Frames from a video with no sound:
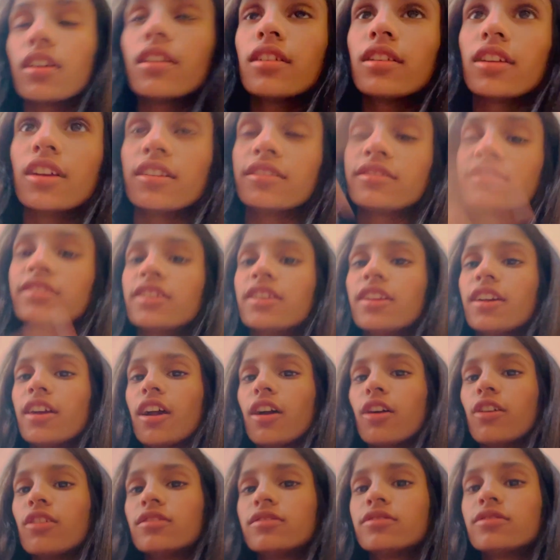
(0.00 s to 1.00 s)
Yesterday
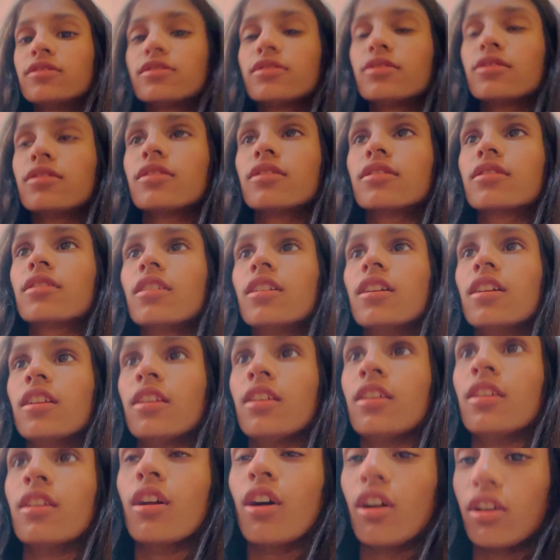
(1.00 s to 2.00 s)
I also took a
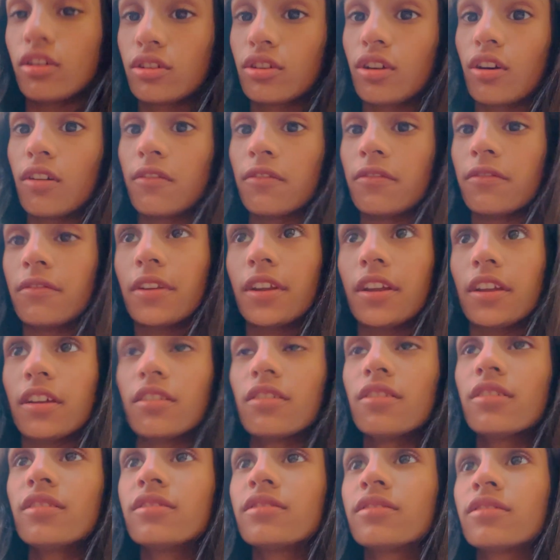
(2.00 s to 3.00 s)
lot of
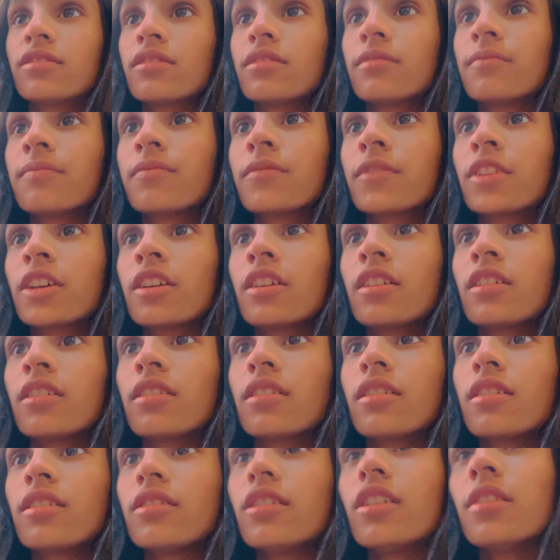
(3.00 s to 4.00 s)
reels.
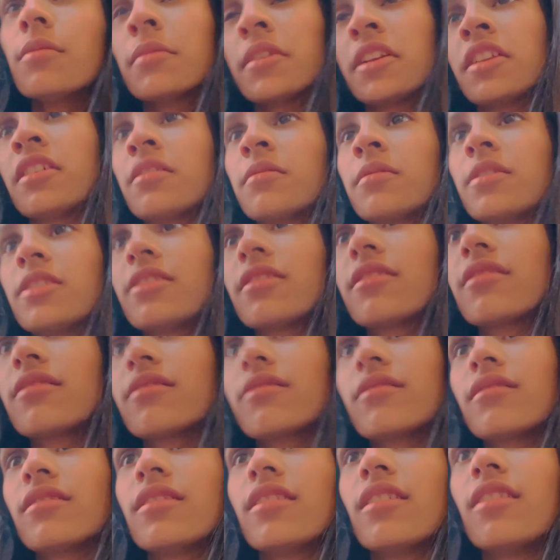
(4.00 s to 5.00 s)
Not many, but
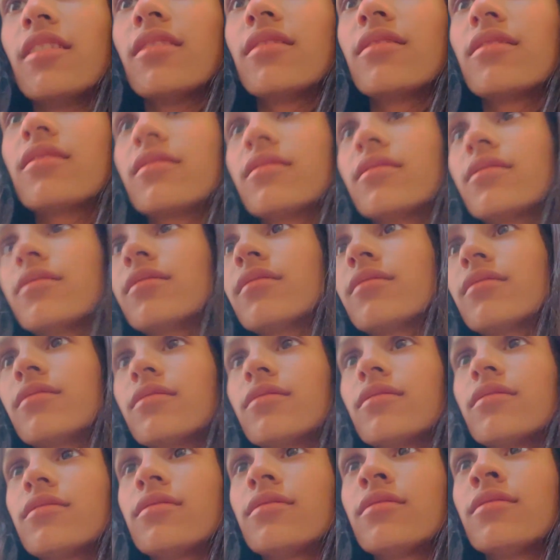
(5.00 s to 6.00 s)
yeah,
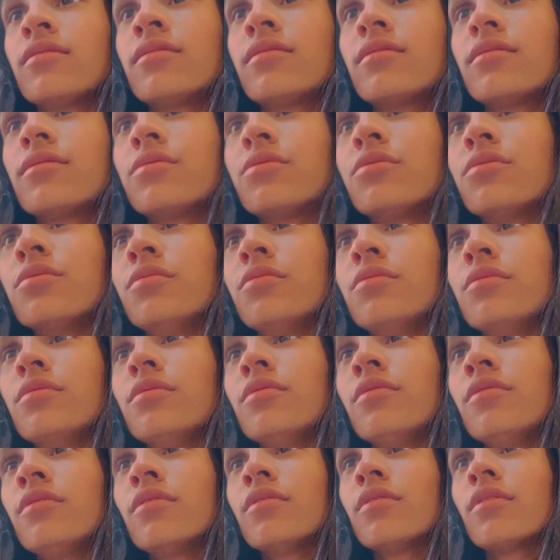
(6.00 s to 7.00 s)

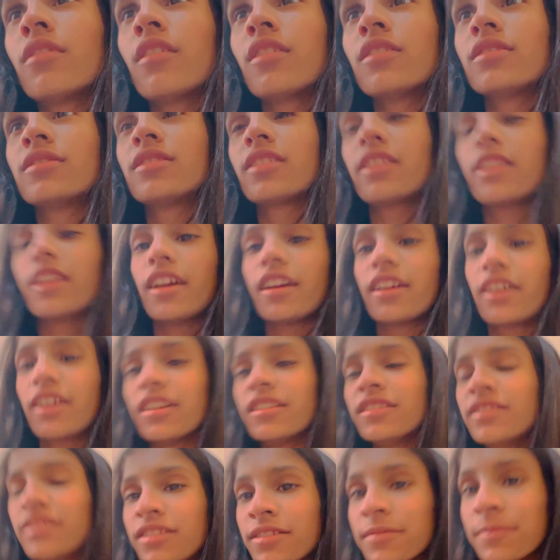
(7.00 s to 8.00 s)
2 or 3 I
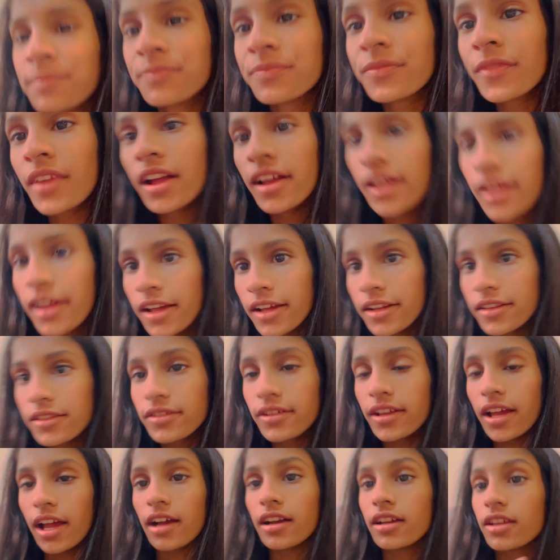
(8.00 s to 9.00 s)
guess.
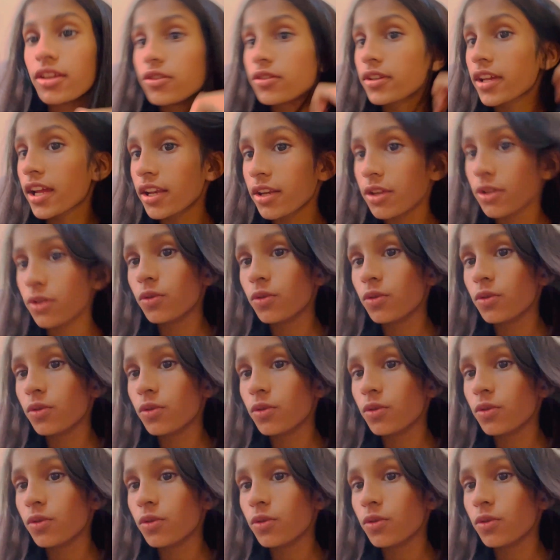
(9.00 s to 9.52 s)
So yeah, you can